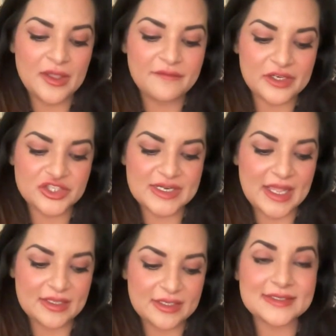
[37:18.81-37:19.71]

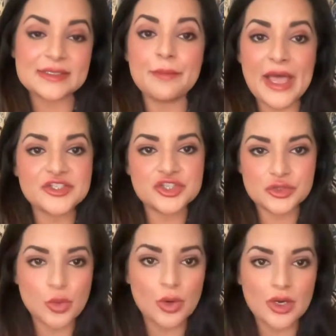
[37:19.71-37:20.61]
functionality is a match
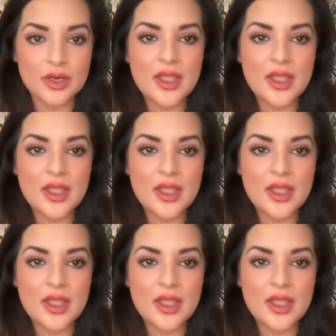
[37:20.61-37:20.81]
score.